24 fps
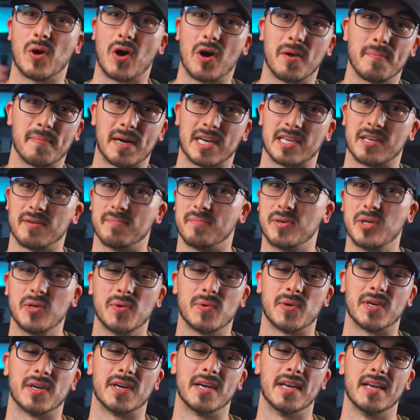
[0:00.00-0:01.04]
on my
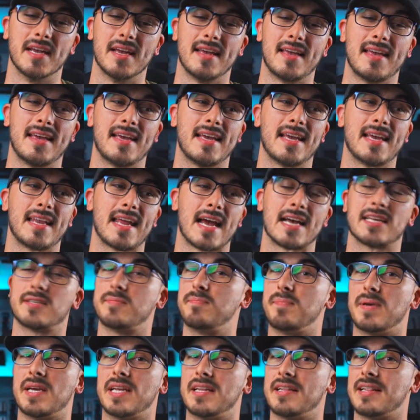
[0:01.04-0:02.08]
computer, it has
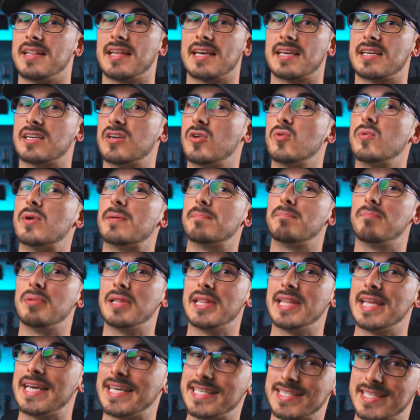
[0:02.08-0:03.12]
been like going
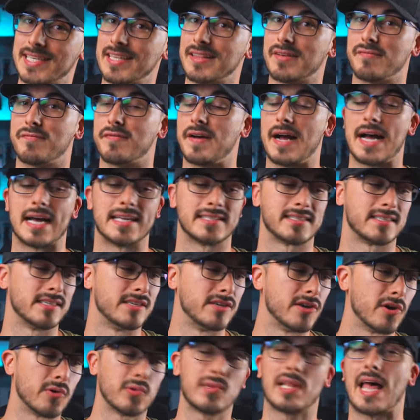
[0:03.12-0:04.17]
blazingly fast,
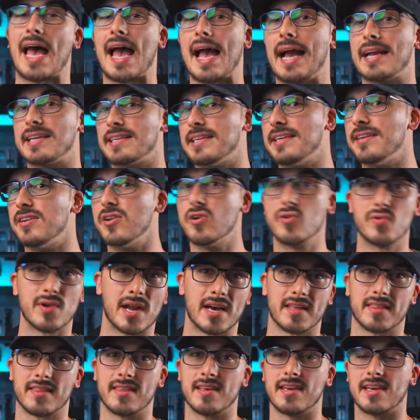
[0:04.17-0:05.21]
no lag, no
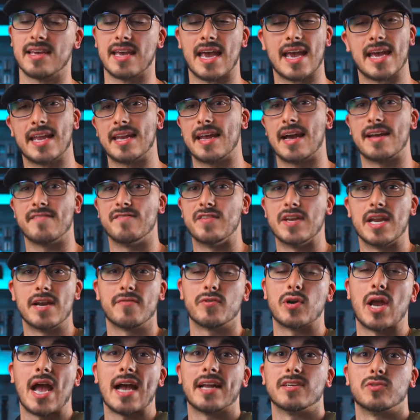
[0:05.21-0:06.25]
nothing, and I
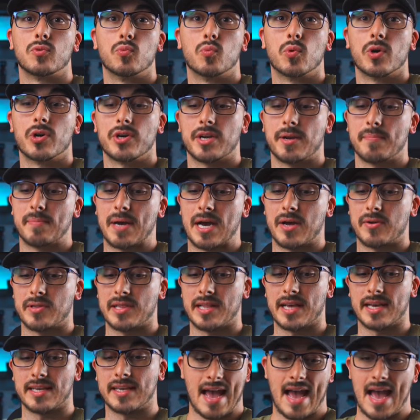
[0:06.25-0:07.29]
never had to worry about
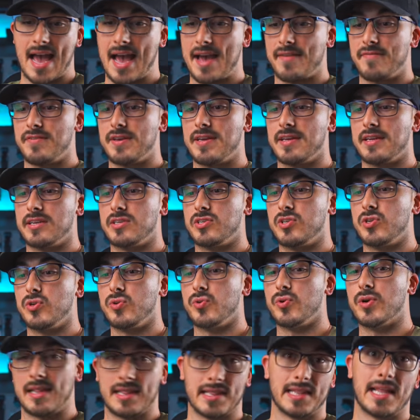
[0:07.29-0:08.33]
like having
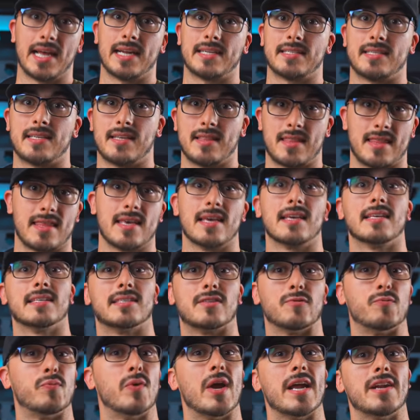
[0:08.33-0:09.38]
to let things
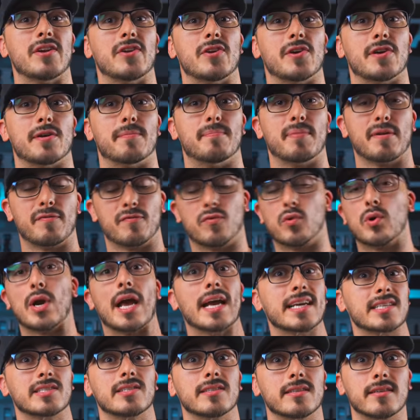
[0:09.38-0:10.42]
render before I
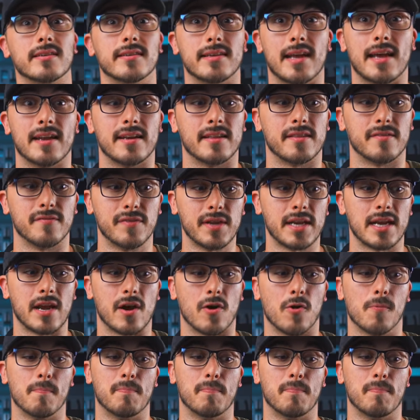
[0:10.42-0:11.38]
actually could edit the video.